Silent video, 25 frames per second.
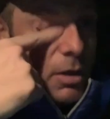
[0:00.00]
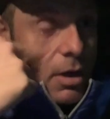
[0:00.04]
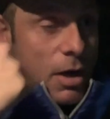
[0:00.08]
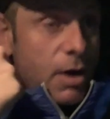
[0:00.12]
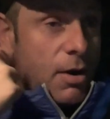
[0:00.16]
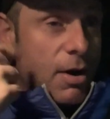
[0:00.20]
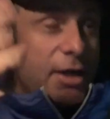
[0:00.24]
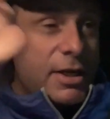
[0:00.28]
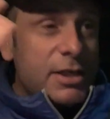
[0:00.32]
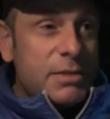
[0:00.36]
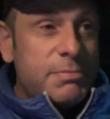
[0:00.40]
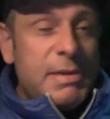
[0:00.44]

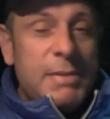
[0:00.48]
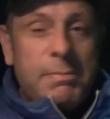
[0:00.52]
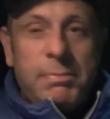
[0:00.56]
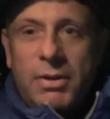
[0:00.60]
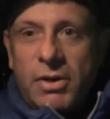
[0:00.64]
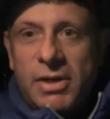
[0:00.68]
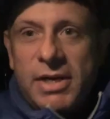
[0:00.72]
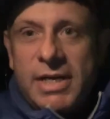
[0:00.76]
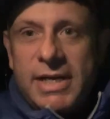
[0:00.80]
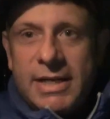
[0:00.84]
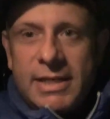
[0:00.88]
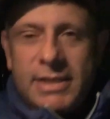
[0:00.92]
All right, because
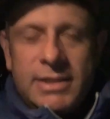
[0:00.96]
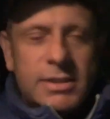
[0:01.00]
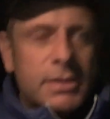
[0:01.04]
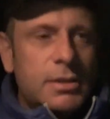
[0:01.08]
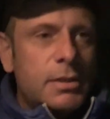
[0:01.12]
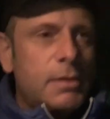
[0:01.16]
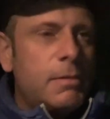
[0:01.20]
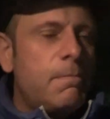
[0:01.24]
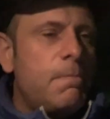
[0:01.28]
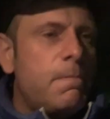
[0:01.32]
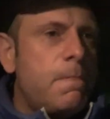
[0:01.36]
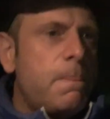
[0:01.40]
people are
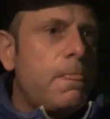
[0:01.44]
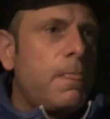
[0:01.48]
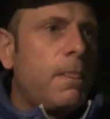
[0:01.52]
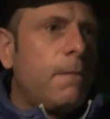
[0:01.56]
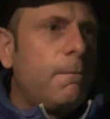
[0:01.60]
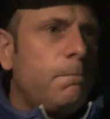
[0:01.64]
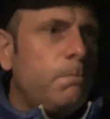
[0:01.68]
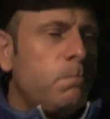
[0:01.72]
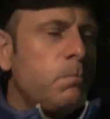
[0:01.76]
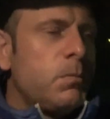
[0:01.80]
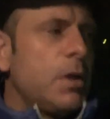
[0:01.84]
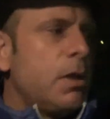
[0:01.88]
idiots.
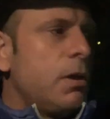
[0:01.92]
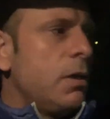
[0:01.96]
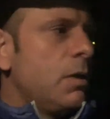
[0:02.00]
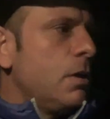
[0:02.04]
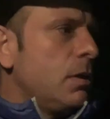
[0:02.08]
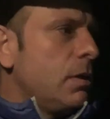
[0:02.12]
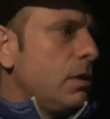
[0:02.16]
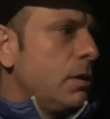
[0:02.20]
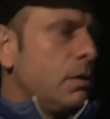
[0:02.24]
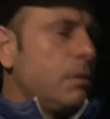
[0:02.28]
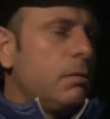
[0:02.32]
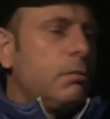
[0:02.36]

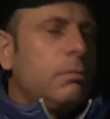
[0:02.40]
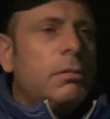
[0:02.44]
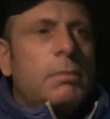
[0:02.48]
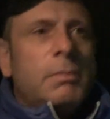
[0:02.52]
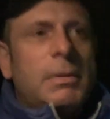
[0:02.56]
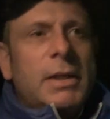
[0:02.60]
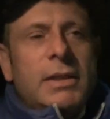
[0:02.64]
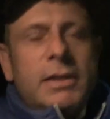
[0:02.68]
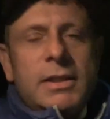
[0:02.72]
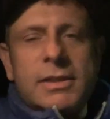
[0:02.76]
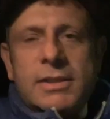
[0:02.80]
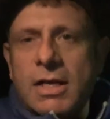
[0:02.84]

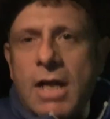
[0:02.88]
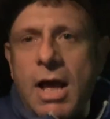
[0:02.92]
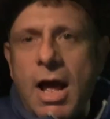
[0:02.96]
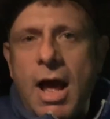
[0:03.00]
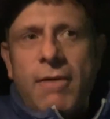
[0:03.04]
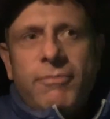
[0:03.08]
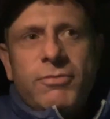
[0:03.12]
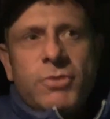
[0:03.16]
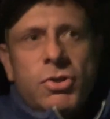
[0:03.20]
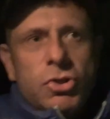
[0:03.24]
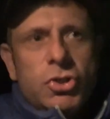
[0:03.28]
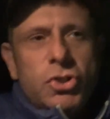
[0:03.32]
I'm like, listen,
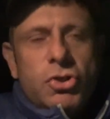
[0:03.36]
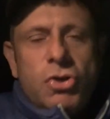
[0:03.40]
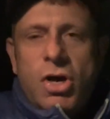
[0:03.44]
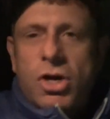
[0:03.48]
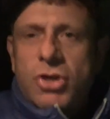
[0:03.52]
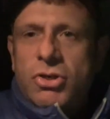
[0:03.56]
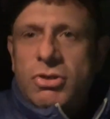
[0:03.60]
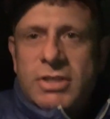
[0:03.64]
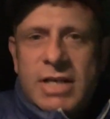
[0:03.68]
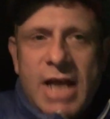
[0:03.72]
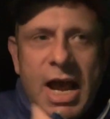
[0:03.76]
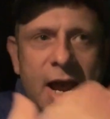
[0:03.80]
I've told you
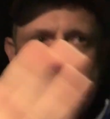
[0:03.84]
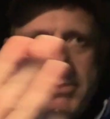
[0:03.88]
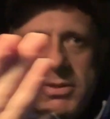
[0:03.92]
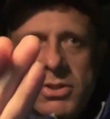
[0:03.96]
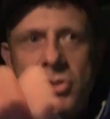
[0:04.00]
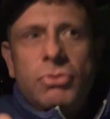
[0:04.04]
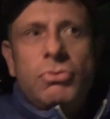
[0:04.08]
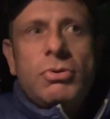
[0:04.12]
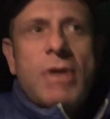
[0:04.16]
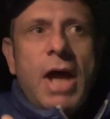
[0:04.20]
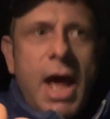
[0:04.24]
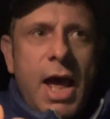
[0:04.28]
100
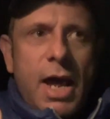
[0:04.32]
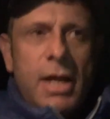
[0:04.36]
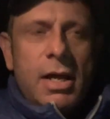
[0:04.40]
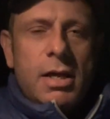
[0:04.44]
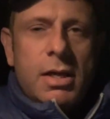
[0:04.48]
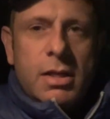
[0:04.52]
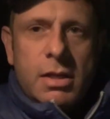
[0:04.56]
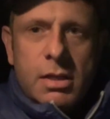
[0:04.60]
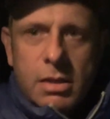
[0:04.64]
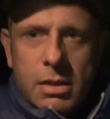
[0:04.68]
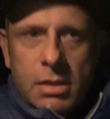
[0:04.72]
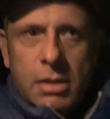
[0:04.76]
times, do not
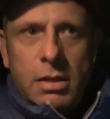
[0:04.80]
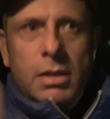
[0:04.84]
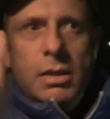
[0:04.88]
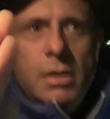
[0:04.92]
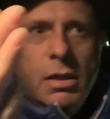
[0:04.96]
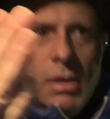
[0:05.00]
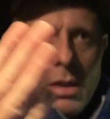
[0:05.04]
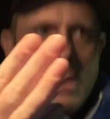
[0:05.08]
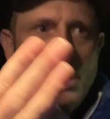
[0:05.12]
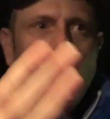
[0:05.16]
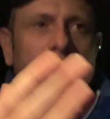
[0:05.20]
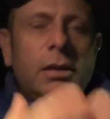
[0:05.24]

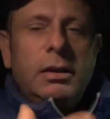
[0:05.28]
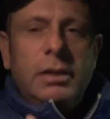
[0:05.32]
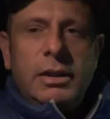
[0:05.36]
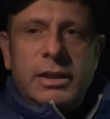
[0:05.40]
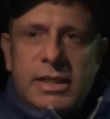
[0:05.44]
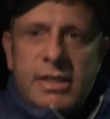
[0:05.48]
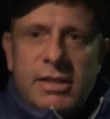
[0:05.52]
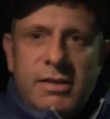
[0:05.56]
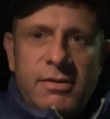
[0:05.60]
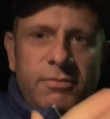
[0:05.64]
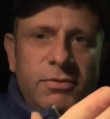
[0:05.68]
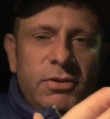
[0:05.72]

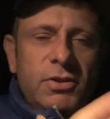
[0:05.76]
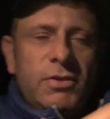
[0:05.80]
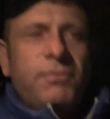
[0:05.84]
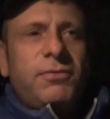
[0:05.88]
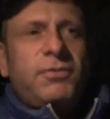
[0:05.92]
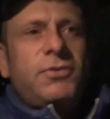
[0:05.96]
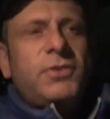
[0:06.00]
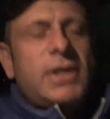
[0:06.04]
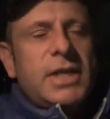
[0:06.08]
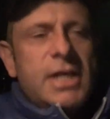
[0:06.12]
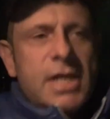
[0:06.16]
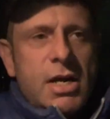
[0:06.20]
leave the
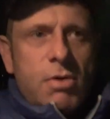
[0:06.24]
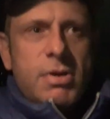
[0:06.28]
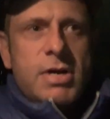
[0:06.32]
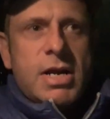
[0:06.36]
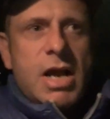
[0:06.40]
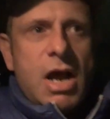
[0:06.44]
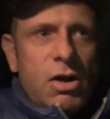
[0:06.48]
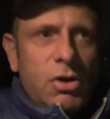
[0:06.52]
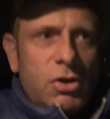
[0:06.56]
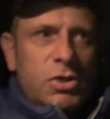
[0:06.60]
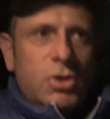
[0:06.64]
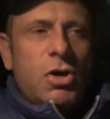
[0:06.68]

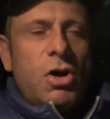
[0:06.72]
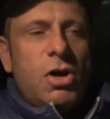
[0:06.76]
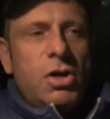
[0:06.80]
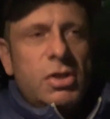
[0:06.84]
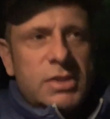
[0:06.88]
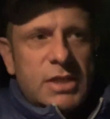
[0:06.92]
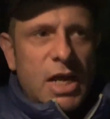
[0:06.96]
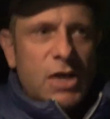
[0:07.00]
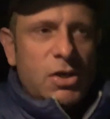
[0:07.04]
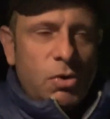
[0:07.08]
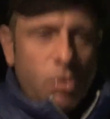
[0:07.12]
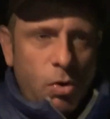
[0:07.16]
carryout
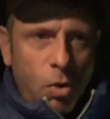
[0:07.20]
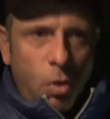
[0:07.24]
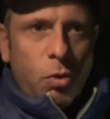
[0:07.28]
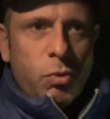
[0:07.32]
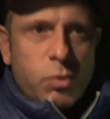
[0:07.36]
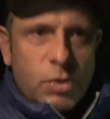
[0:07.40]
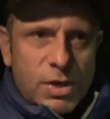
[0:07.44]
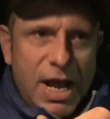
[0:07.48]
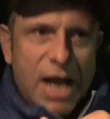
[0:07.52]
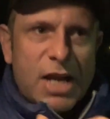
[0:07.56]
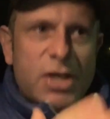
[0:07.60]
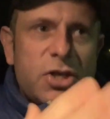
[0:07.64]
calls on
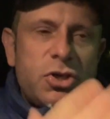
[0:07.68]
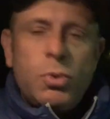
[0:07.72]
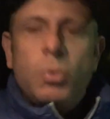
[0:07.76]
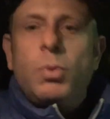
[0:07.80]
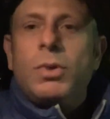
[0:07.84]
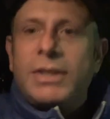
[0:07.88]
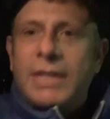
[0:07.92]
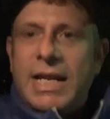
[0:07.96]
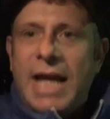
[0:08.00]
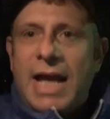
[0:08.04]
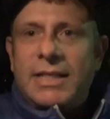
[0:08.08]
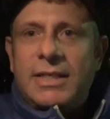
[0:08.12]
hold. We're not
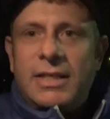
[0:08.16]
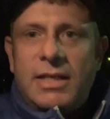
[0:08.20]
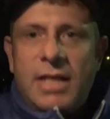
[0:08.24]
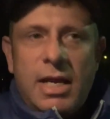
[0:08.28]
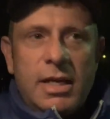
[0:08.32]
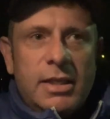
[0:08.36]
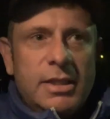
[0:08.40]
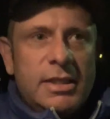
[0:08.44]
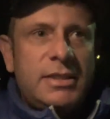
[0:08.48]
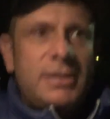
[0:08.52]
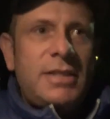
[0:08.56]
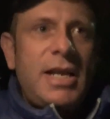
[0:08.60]
doing that
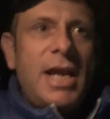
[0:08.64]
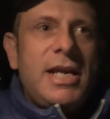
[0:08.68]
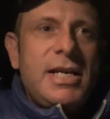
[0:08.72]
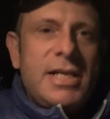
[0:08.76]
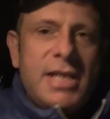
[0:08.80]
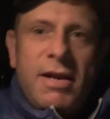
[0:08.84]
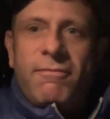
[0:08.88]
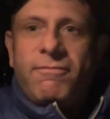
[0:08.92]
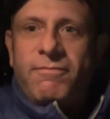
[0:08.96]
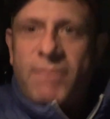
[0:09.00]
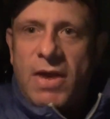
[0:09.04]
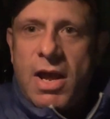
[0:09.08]
today. This
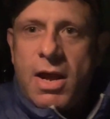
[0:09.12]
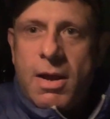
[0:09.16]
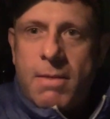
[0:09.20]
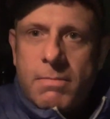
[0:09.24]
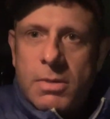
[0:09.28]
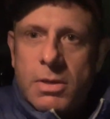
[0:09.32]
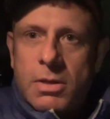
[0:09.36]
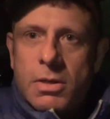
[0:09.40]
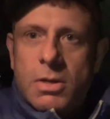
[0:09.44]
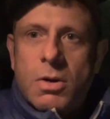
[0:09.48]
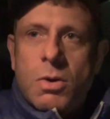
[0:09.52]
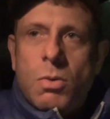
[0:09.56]
ain't it,
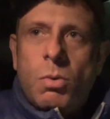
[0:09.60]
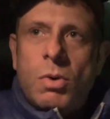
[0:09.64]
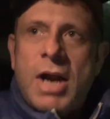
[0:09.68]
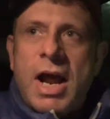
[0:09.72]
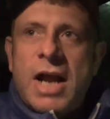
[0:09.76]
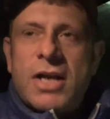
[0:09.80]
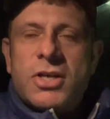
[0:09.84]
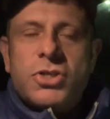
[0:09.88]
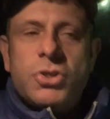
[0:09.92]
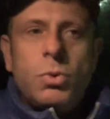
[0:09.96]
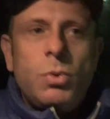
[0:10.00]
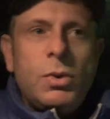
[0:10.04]
fam. We're
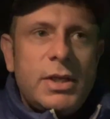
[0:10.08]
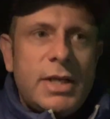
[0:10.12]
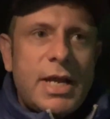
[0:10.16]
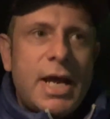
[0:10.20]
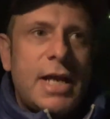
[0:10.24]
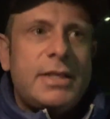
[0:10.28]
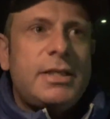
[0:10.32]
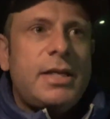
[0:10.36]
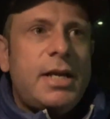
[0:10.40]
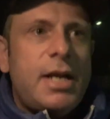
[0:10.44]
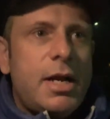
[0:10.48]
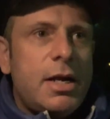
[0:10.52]
not doing
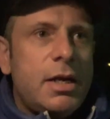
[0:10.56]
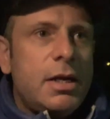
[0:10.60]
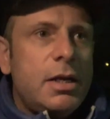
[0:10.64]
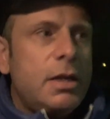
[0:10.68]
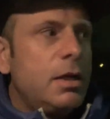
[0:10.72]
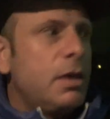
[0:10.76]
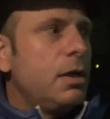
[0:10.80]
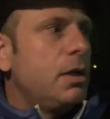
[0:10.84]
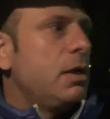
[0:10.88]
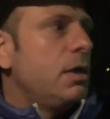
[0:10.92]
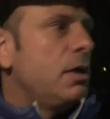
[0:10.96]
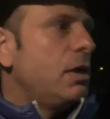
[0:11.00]
that today.
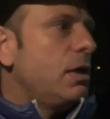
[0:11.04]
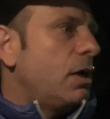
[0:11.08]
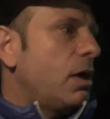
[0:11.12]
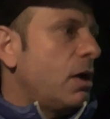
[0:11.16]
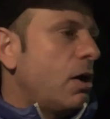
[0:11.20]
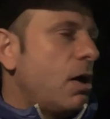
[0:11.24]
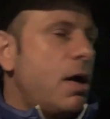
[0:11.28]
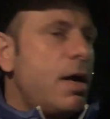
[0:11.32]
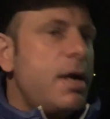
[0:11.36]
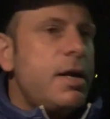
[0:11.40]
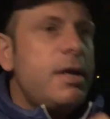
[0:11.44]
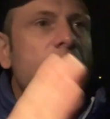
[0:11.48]

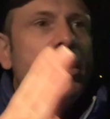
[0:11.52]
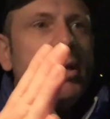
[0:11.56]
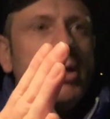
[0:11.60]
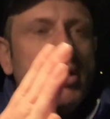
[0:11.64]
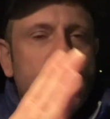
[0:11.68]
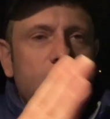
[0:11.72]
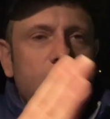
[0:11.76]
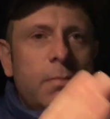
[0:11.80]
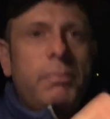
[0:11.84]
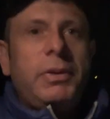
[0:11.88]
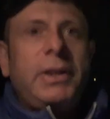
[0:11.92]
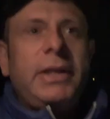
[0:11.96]
All right?
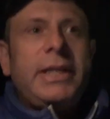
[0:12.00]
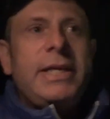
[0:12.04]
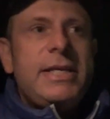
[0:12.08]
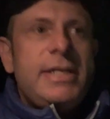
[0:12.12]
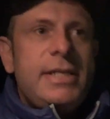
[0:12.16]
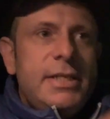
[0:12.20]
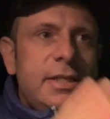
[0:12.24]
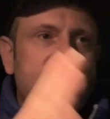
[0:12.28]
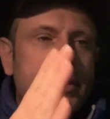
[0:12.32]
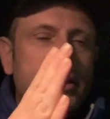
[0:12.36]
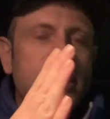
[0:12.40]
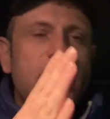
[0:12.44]

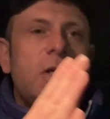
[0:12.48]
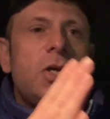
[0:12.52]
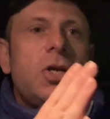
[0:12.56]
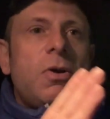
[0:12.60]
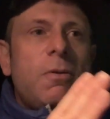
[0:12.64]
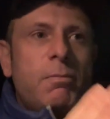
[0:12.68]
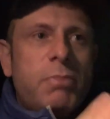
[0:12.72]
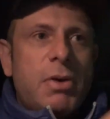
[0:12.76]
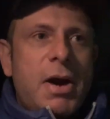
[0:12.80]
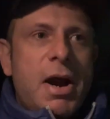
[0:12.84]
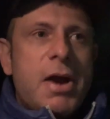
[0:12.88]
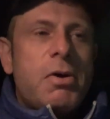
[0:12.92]
Please
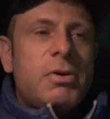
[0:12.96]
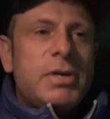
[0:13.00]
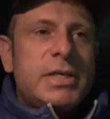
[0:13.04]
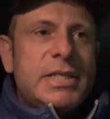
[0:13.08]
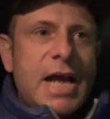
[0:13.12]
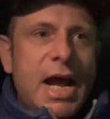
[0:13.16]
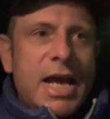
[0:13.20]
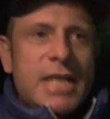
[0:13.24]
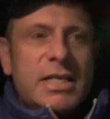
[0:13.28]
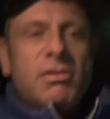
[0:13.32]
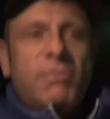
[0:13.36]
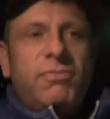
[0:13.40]

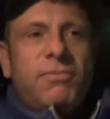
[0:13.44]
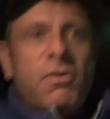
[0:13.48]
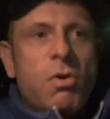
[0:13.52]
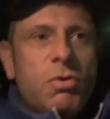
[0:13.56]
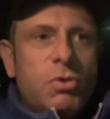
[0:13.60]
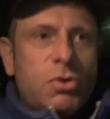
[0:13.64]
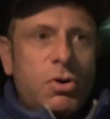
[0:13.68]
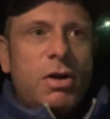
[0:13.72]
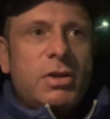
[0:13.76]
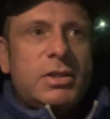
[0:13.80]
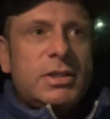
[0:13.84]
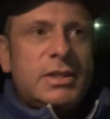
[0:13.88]
prioritize the
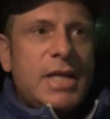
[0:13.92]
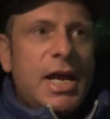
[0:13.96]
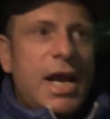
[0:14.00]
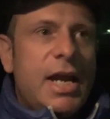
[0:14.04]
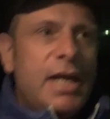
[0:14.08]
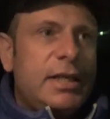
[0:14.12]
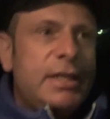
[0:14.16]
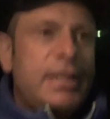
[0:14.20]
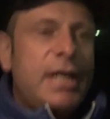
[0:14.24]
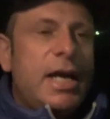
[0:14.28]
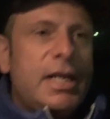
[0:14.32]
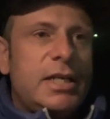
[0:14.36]
phone calls,
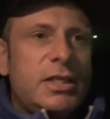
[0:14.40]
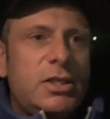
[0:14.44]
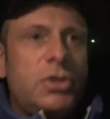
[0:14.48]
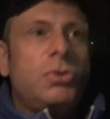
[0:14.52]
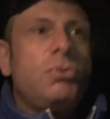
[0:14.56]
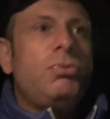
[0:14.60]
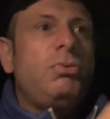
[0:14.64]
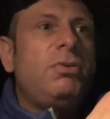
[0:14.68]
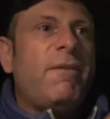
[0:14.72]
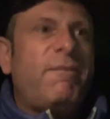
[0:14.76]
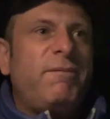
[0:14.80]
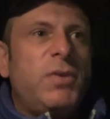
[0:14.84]
then get
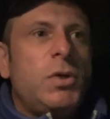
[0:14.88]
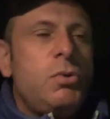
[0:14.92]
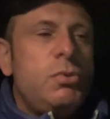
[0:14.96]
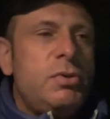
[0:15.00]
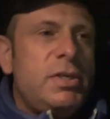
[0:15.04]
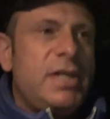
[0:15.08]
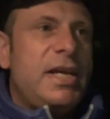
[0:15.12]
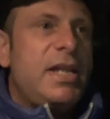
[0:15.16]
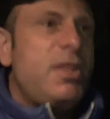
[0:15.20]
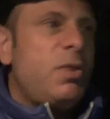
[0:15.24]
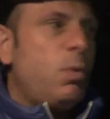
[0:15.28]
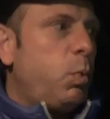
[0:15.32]
to the
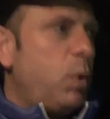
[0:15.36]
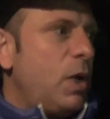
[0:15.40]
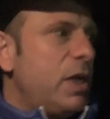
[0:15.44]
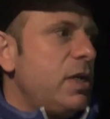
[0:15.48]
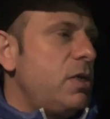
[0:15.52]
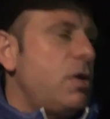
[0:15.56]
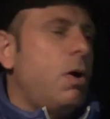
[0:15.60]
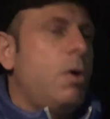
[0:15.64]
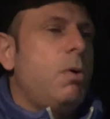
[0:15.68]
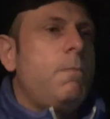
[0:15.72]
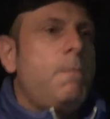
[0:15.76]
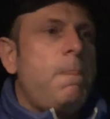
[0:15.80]
food in the
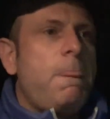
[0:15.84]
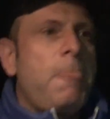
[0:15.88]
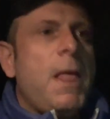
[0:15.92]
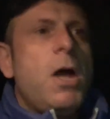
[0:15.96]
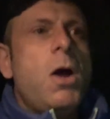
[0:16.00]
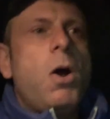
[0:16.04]
window.